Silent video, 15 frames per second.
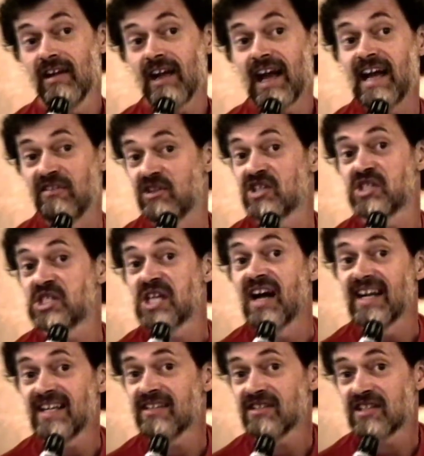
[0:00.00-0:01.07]
And the
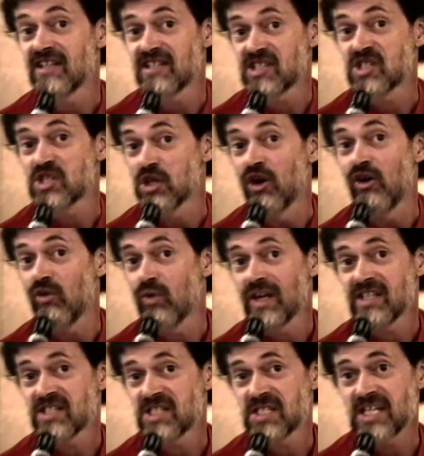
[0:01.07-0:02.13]
scientists
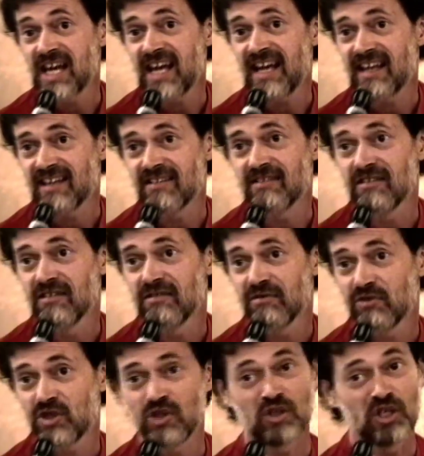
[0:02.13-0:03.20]
always
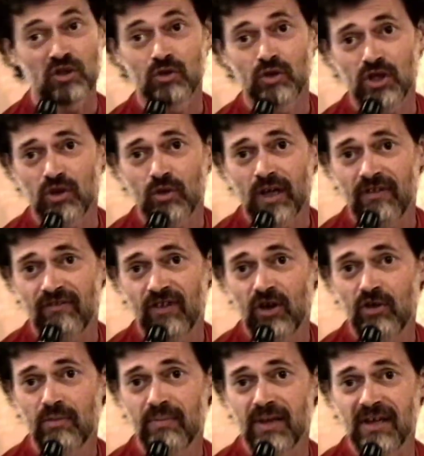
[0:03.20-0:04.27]
said to you
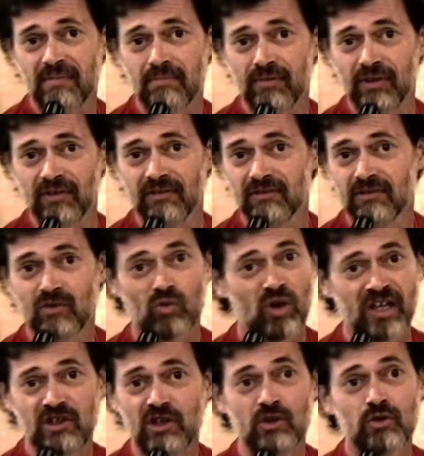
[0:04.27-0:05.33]
UFO people,
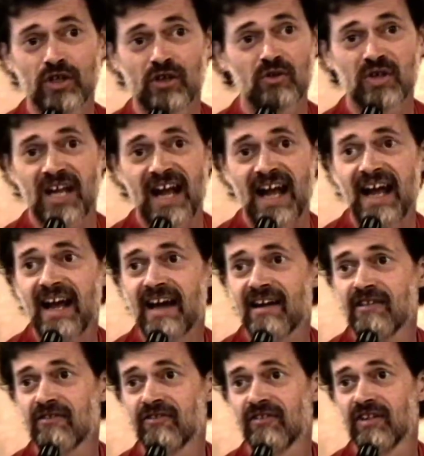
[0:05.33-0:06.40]
what you don't
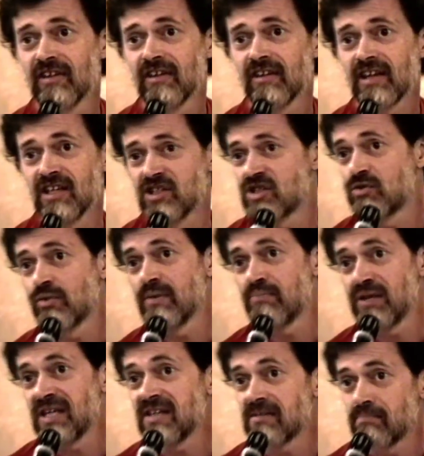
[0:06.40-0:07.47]
have is
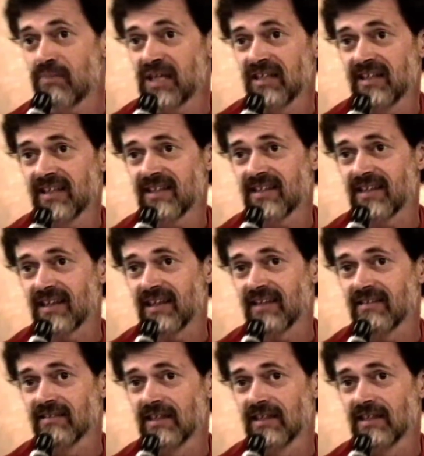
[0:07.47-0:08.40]
repeatability.